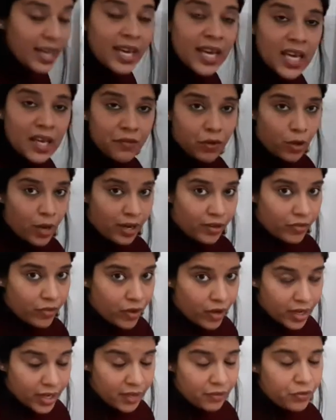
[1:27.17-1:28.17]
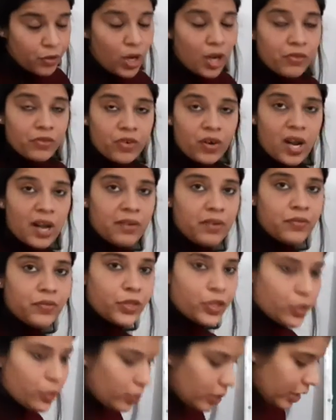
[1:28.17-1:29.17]
If you have traveled
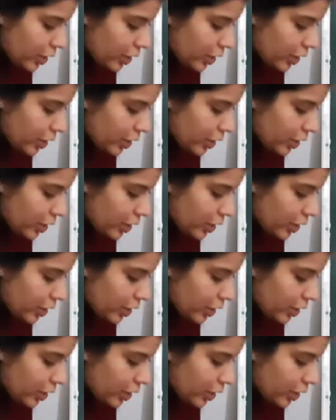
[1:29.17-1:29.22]
for 2